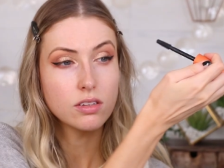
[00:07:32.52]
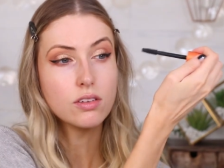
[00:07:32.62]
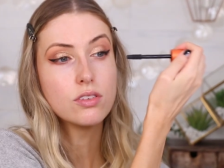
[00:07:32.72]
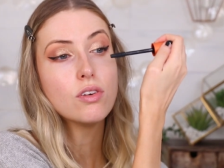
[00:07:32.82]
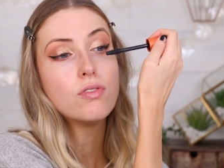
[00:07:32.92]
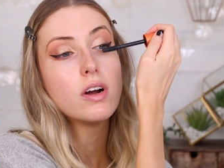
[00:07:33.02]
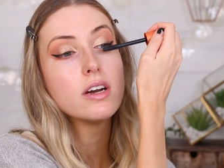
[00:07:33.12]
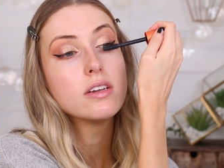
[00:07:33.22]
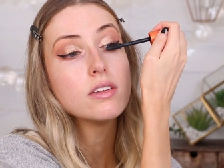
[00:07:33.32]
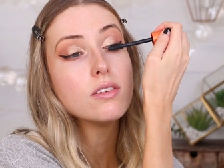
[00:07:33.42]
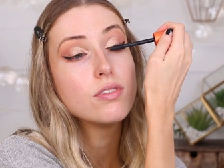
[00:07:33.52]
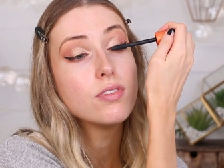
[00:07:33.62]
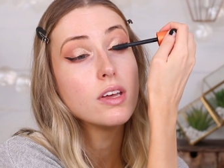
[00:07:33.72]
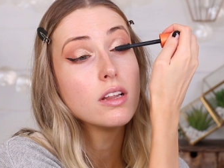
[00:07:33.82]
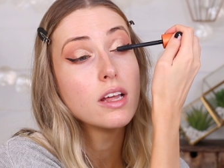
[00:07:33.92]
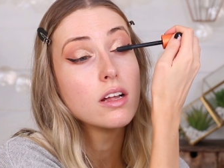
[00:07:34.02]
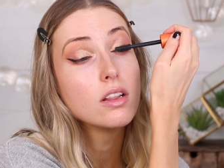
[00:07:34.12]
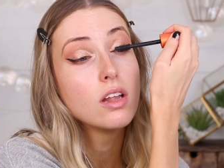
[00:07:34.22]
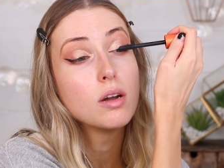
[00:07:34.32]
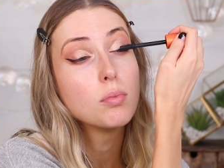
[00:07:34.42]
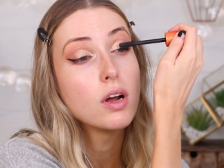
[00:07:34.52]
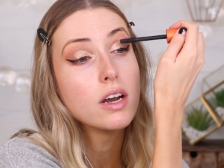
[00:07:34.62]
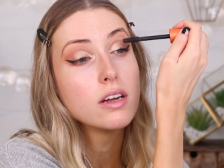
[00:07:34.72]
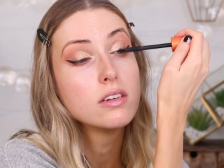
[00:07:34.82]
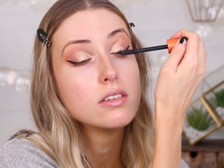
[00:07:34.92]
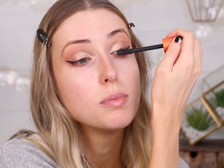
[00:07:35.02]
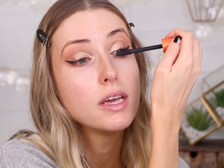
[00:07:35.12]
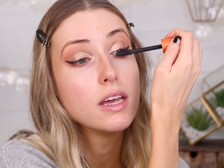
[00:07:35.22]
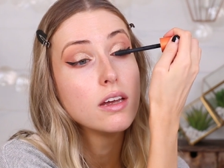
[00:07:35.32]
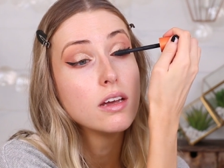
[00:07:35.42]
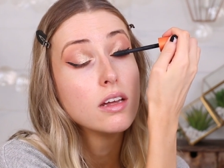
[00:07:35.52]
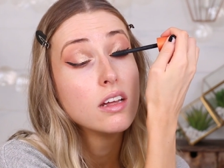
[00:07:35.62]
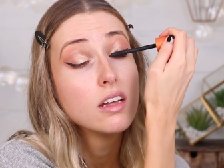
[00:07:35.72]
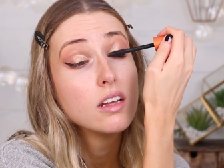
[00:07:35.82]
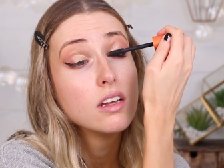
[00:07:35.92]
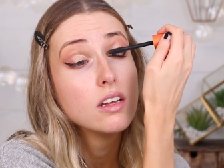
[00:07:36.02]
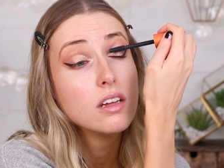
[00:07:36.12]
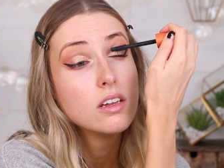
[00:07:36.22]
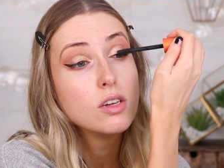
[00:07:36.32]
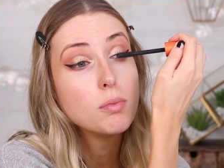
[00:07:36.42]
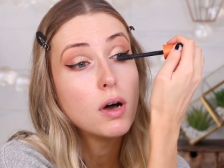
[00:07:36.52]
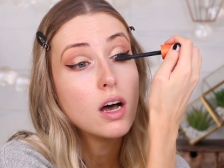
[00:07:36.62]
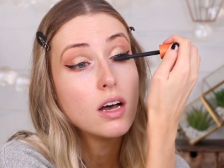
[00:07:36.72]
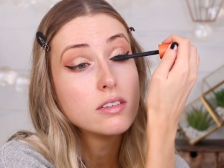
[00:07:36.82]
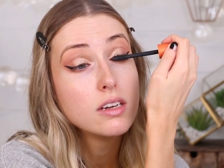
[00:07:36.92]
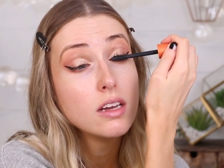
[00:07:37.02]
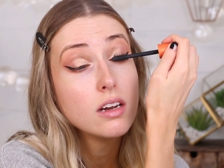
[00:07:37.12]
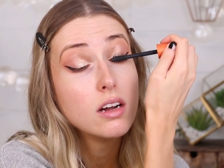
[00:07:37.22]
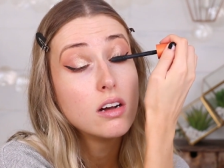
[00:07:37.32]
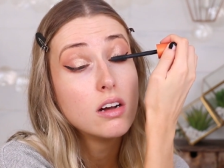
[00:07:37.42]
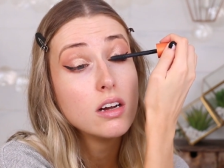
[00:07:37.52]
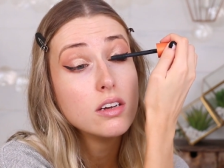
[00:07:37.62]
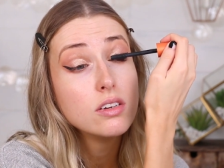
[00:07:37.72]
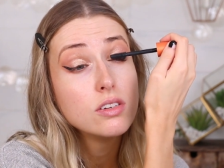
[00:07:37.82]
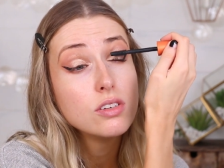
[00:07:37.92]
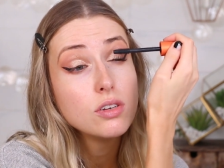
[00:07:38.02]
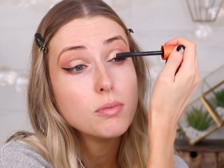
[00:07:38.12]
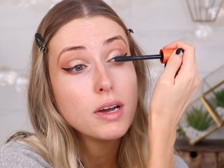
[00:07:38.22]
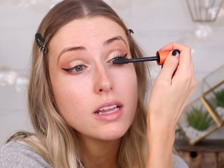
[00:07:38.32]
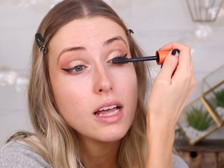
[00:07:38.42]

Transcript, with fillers: So far it doesn't feel like a lot of product is being deposited onto my